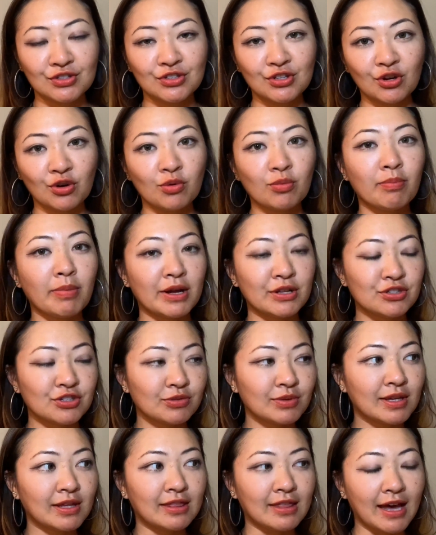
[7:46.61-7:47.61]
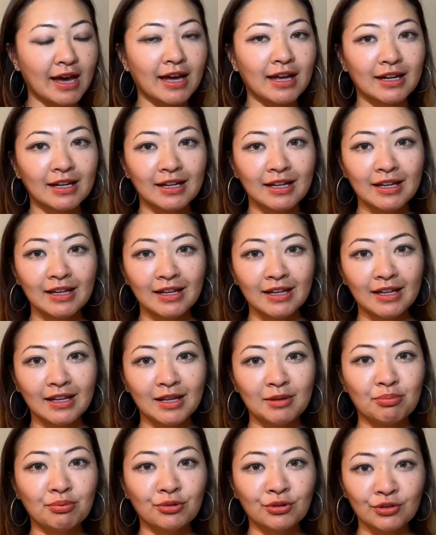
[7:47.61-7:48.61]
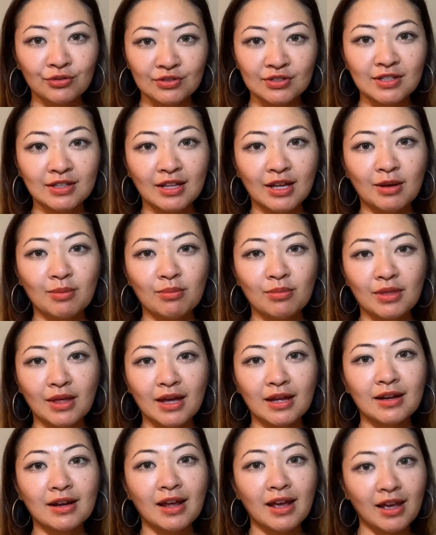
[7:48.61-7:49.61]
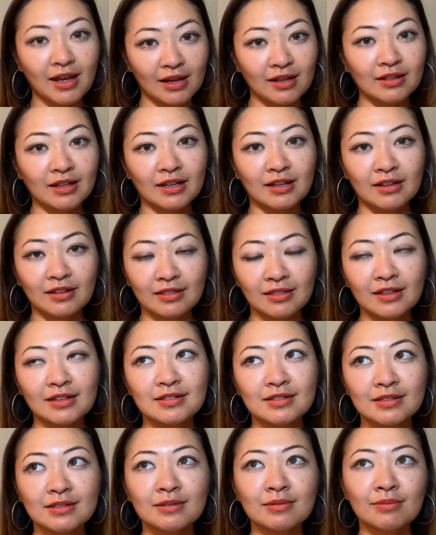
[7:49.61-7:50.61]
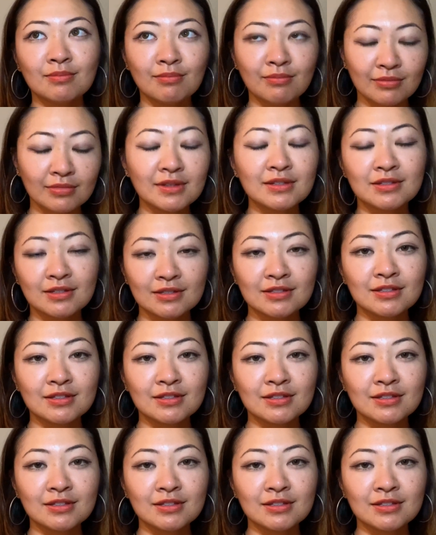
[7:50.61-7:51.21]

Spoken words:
So by doing that, it proves to them that, hey, like this is